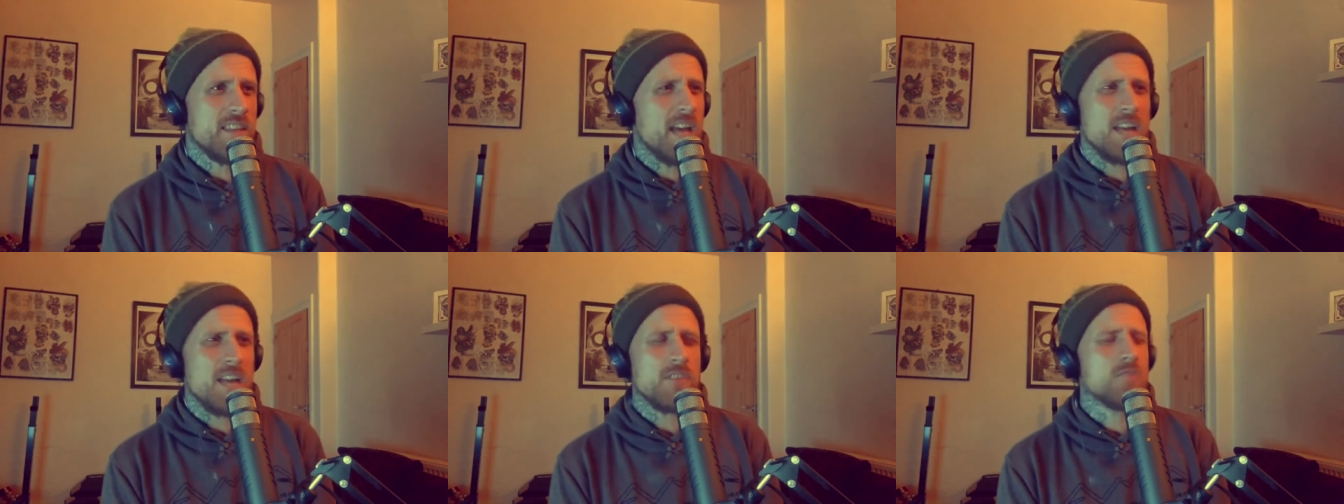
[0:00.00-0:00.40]

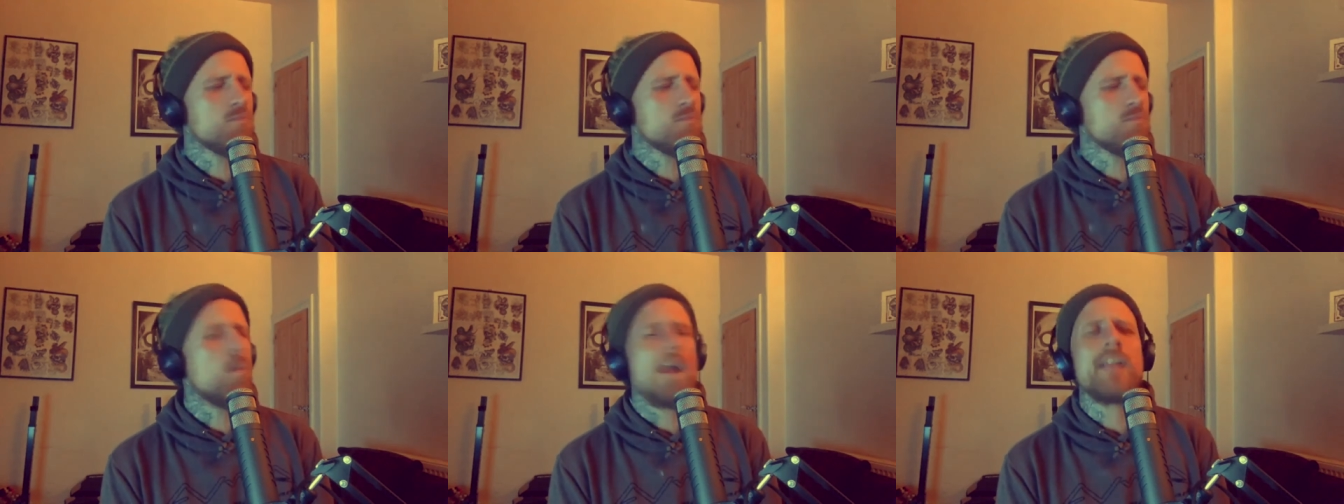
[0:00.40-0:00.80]
that looks
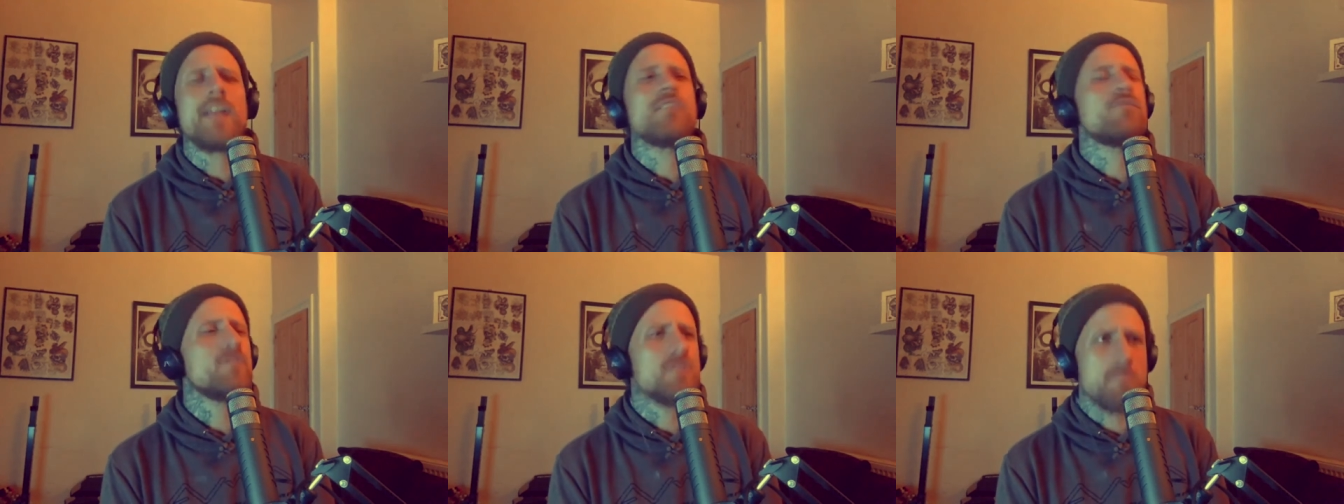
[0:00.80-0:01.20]
way
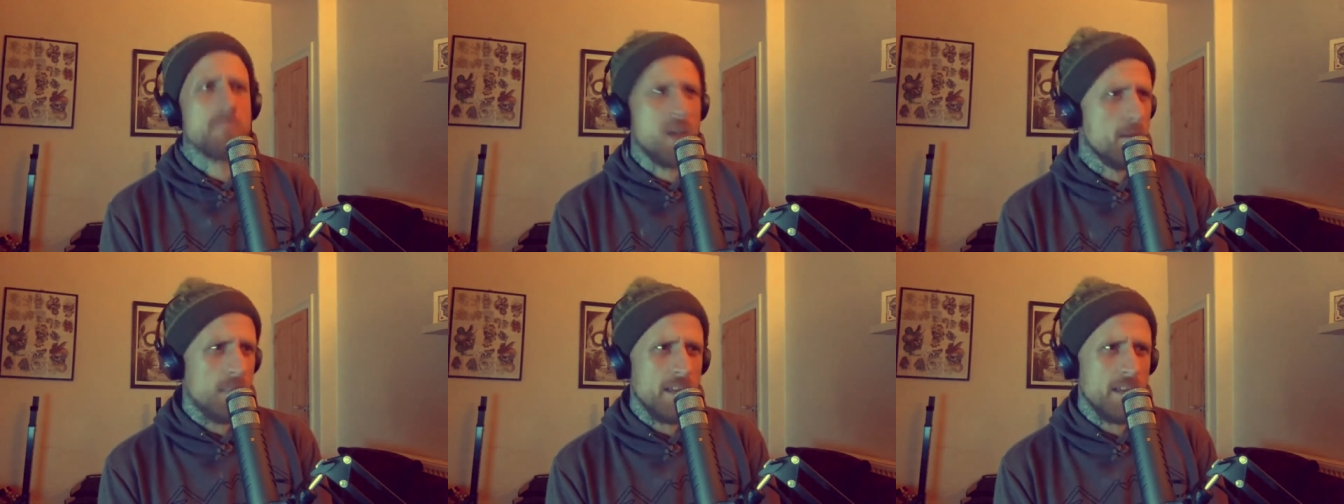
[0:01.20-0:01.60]
different to
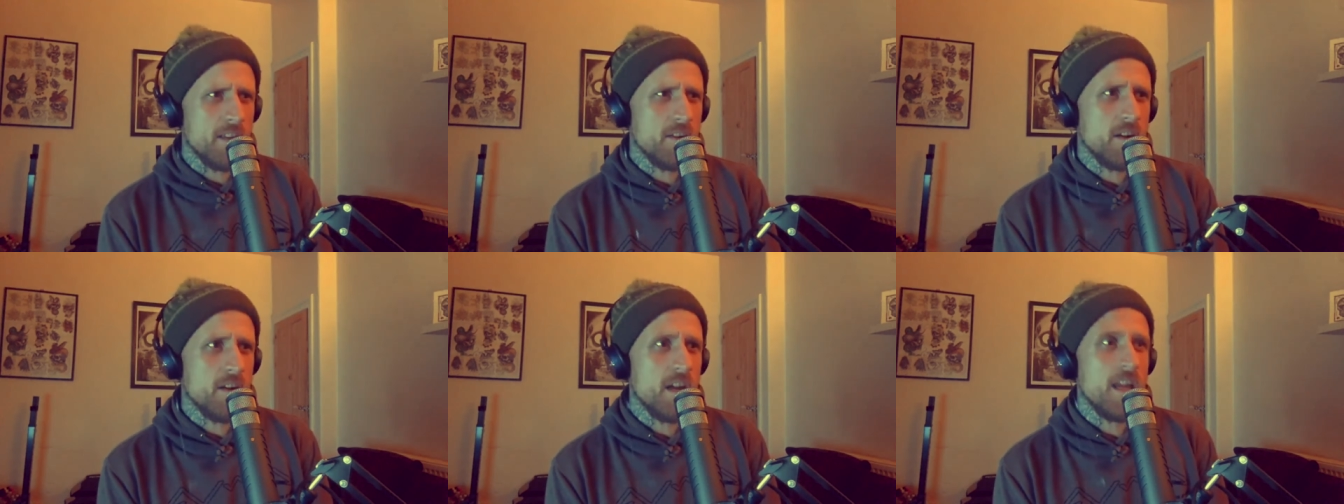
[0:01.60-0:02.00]
my black
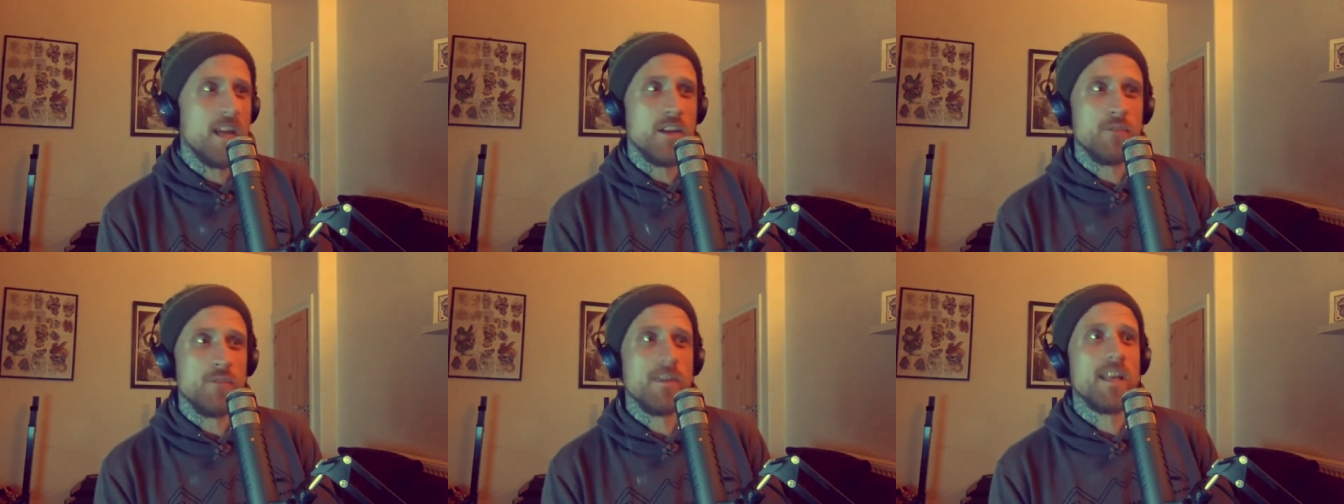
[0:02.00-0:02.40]
and grey,
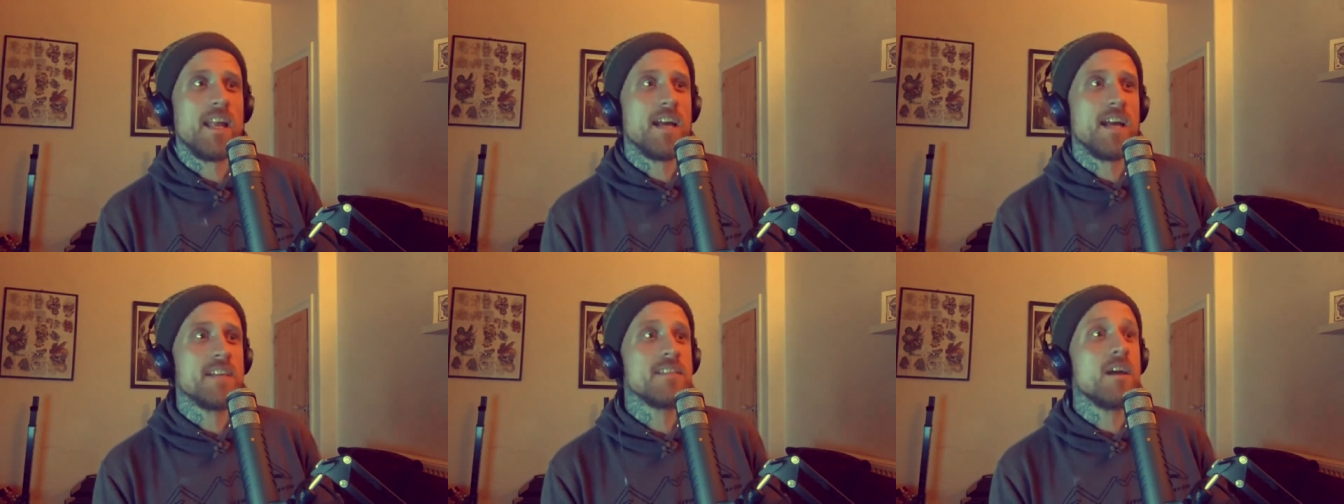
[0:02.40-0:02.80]
and you
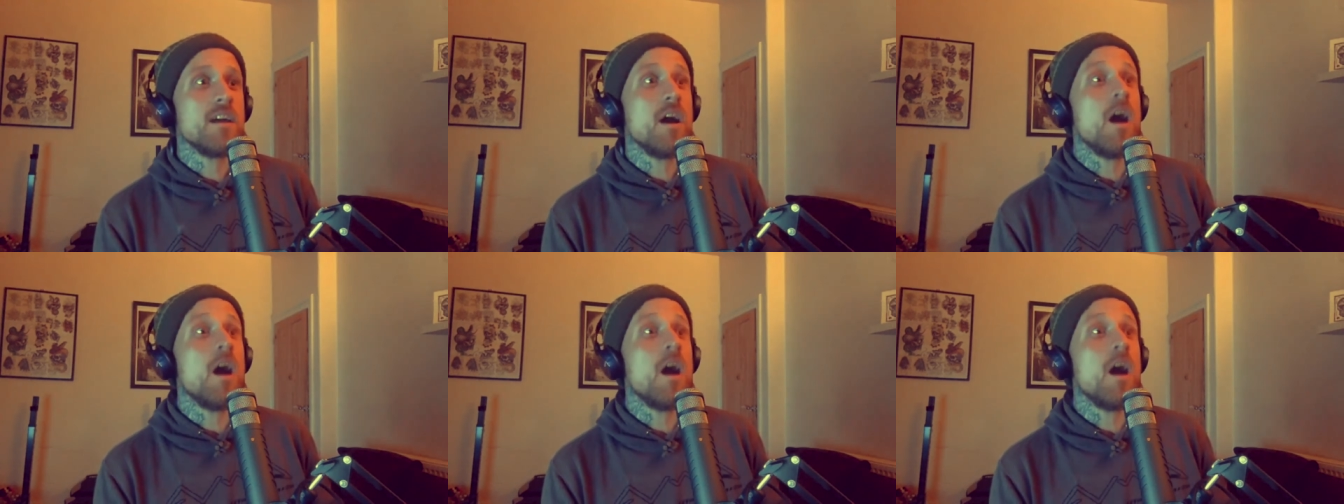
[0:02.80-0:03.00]
realize,